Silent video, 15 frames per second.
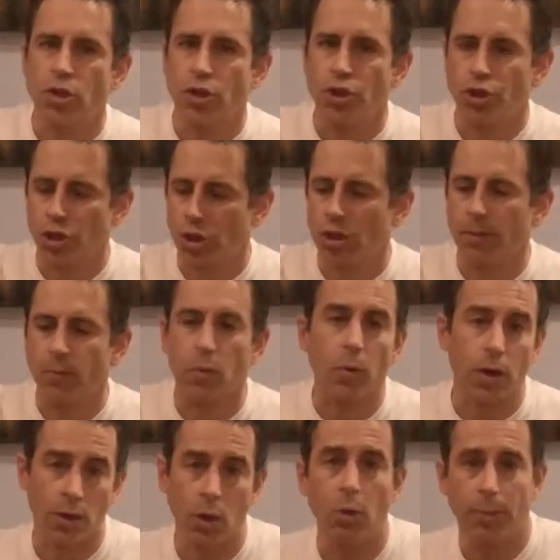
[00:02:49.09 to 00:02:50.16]
should, number
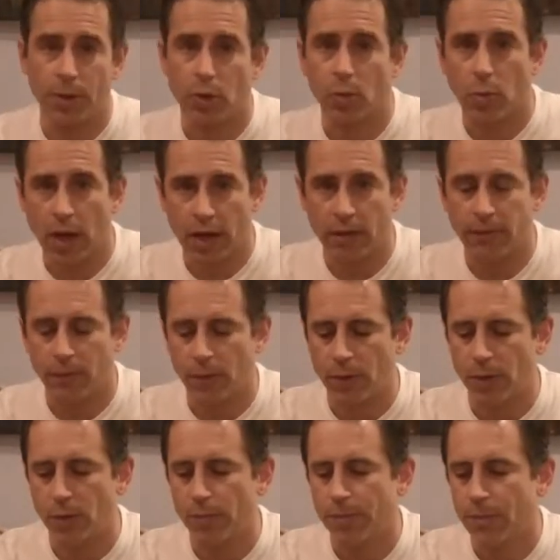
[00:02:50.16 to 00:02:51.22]
one, open your wine for
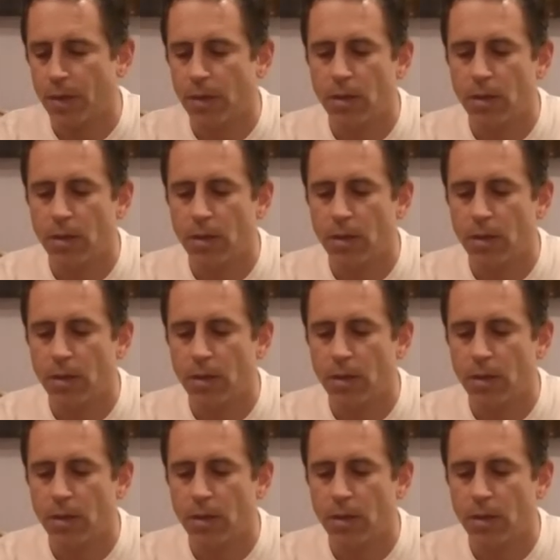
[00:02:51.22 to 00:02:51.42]
you.